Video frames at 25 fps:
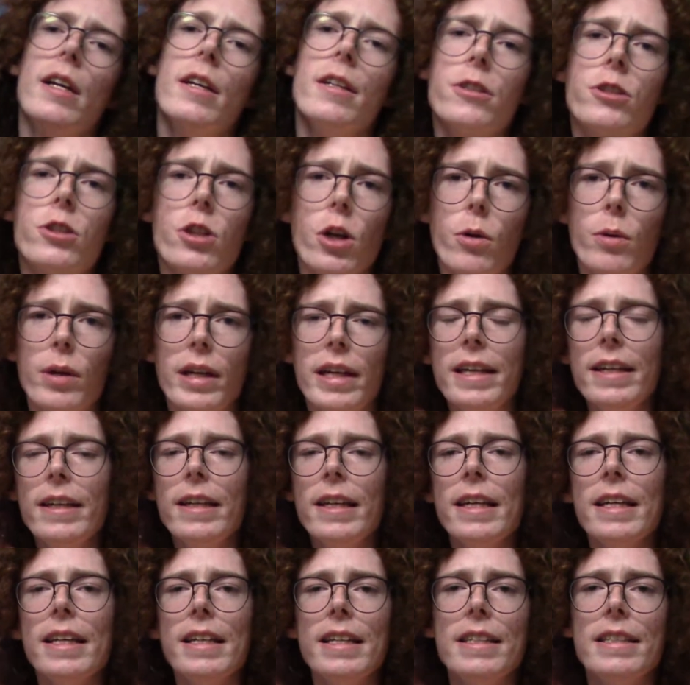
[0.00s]
So it
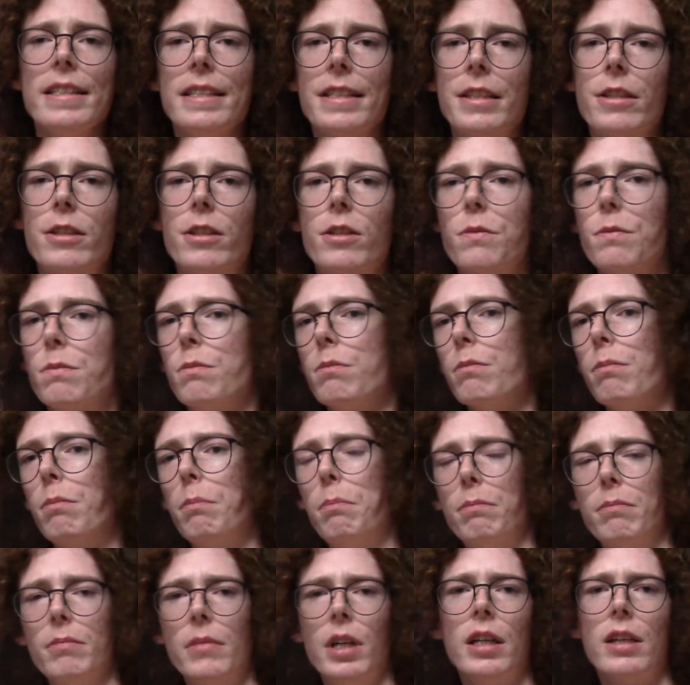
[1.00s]
is
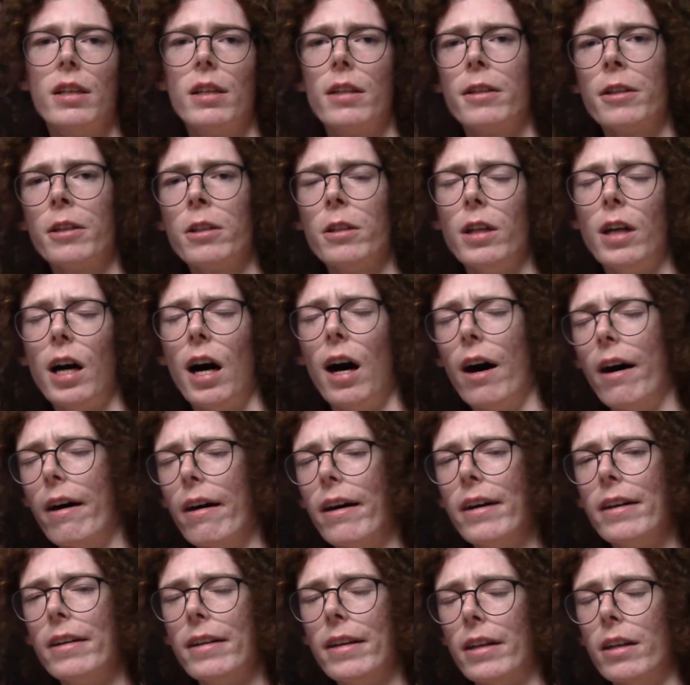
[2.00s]
a little
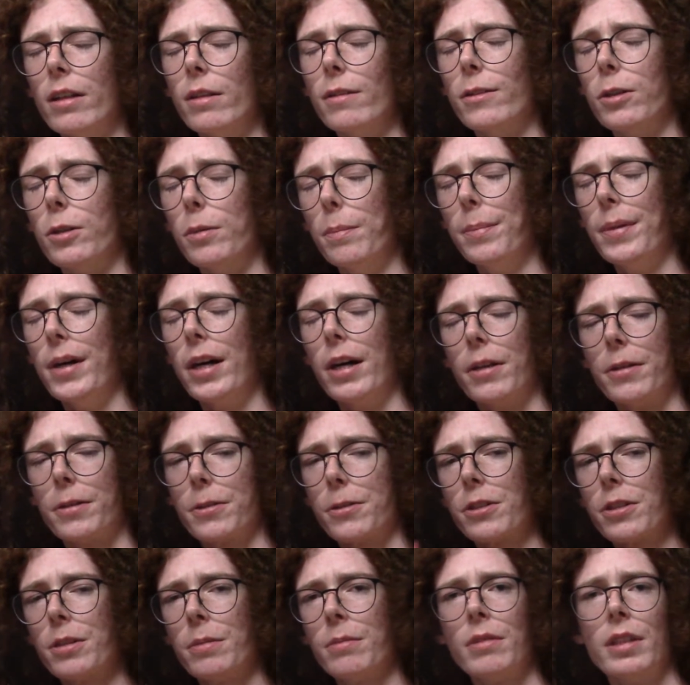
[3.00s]
odd and a little
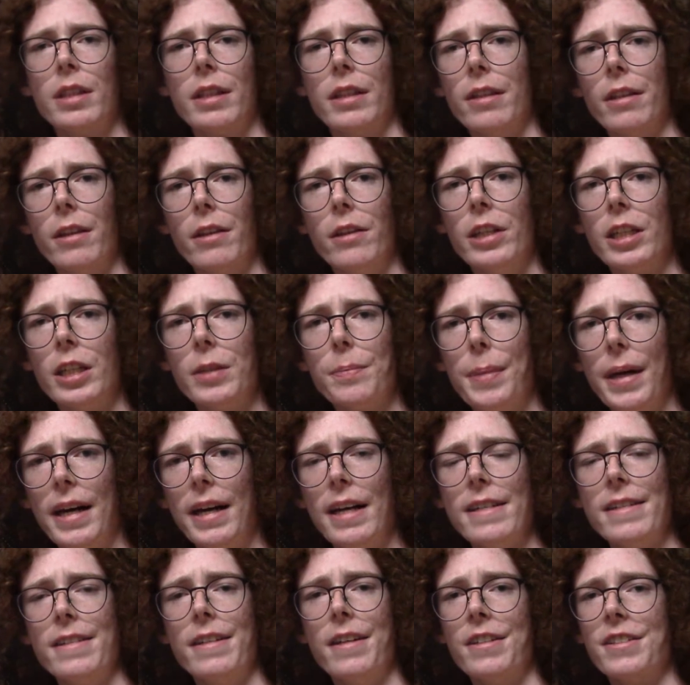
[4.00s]
bothersome that the
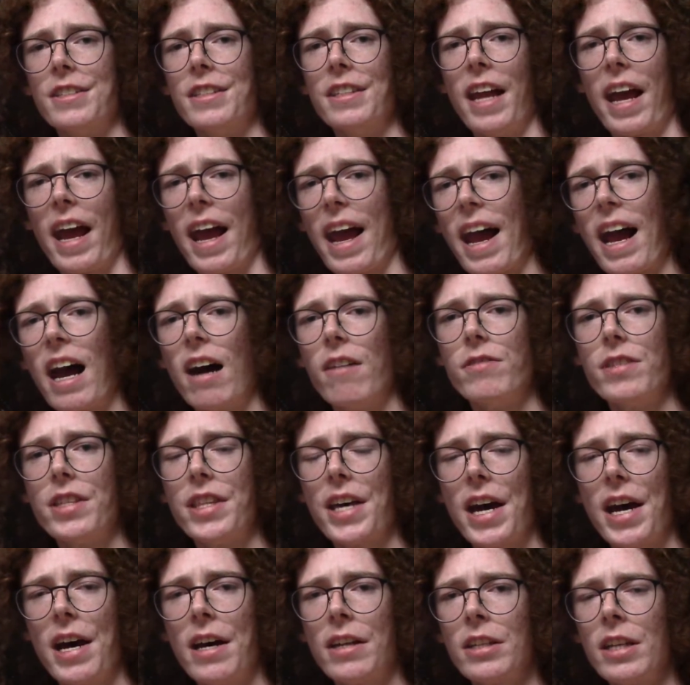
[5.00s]
ThinkPad doesn't have
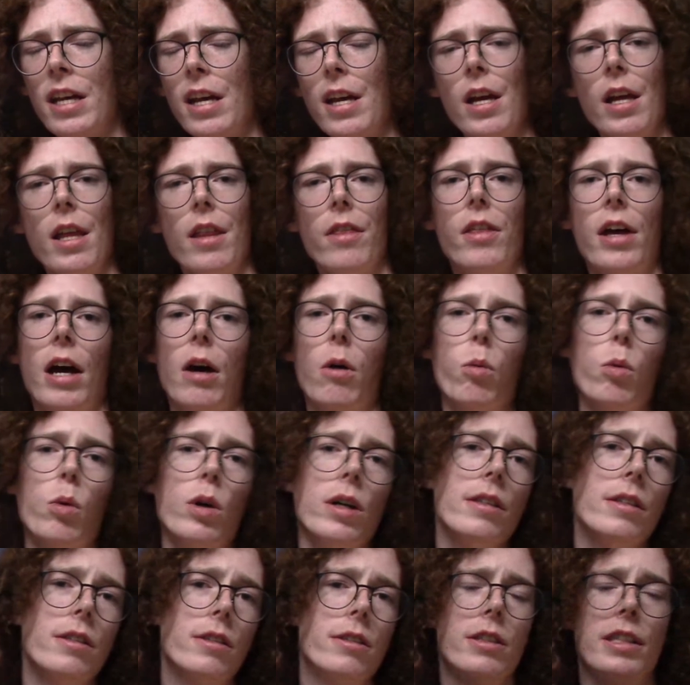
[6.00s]
that. That
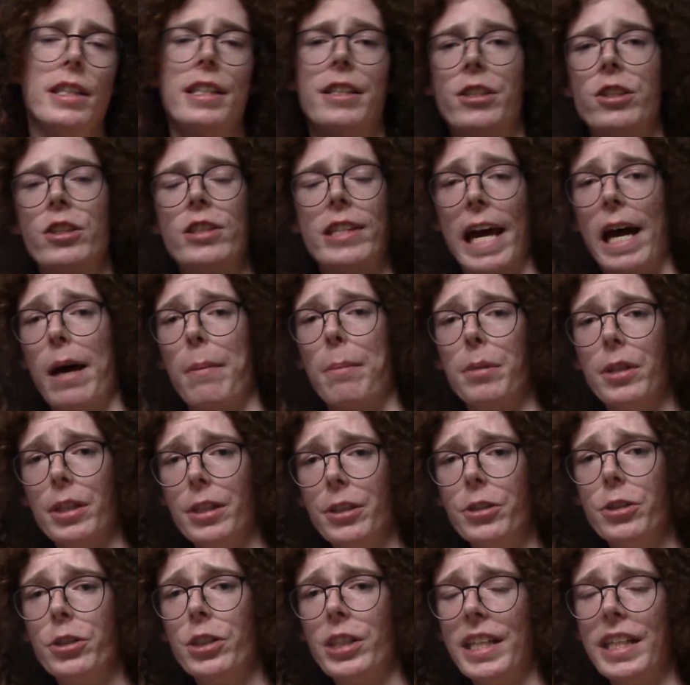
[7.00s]
was
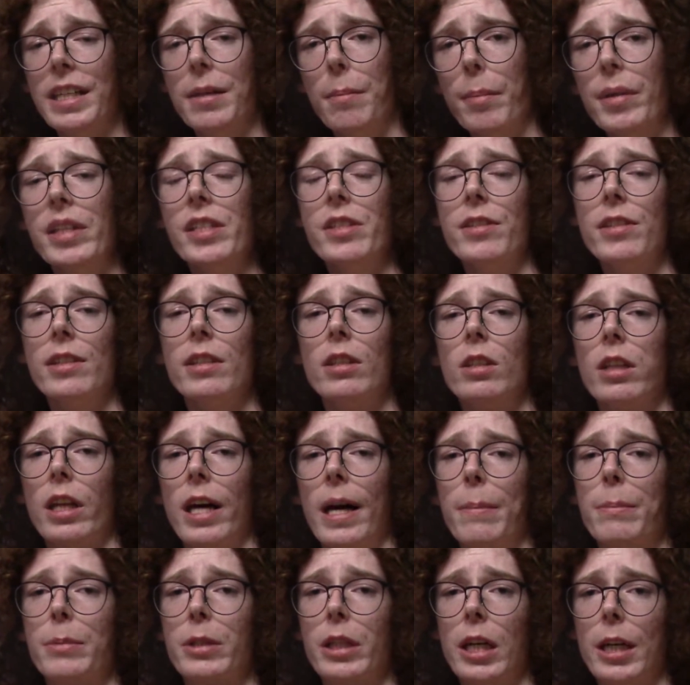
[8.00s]
established in business
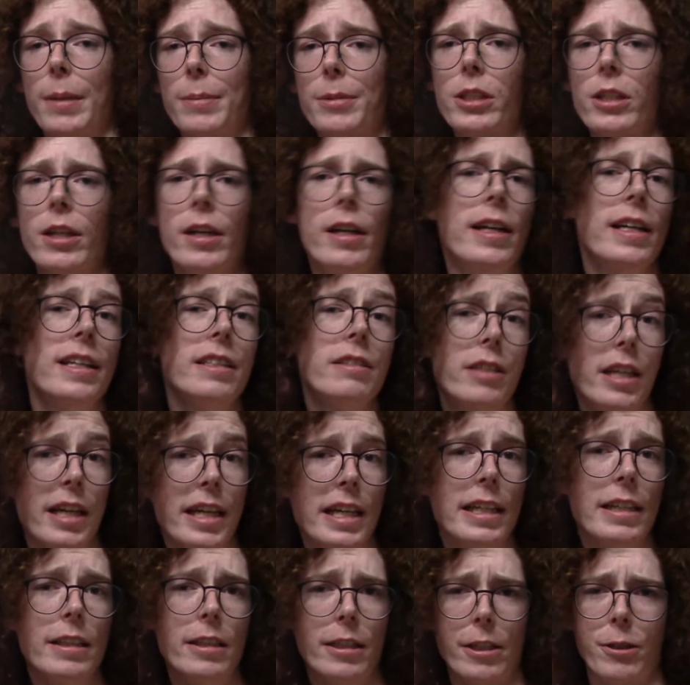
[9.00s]
laptops
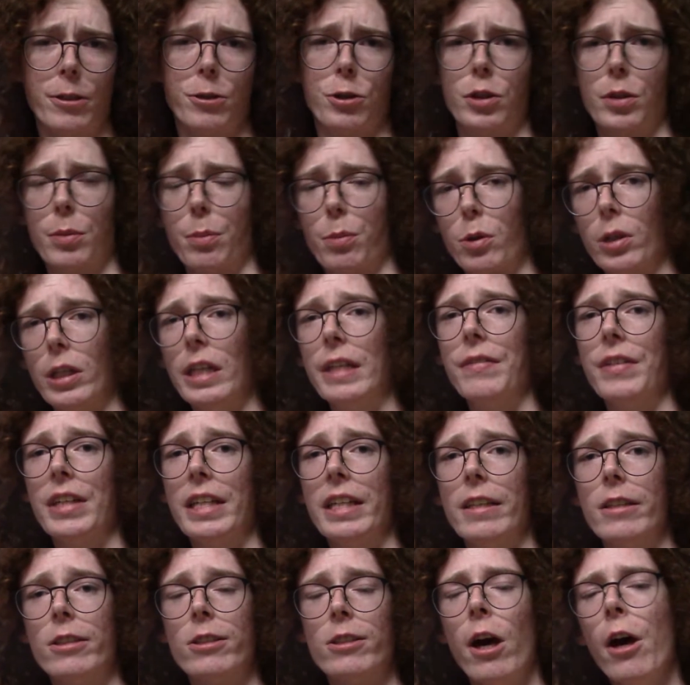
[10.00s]
10 years
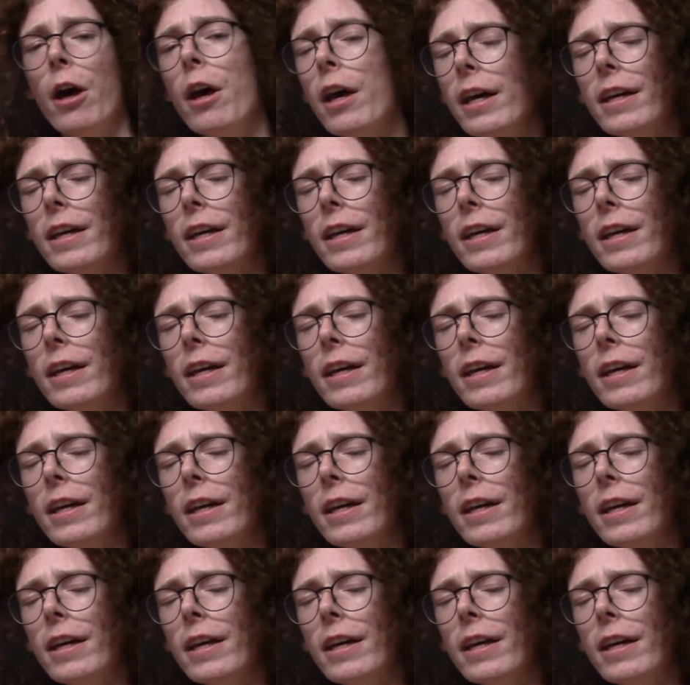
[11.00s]
previous.